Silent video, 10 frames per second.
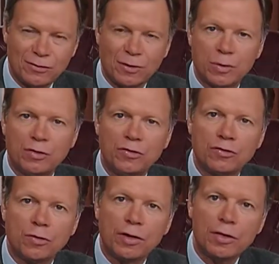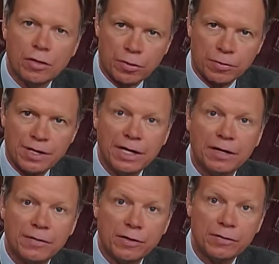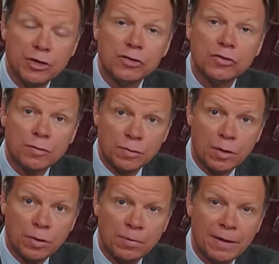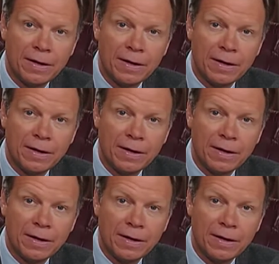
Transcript: or it would destroy three of the divisions of Rome.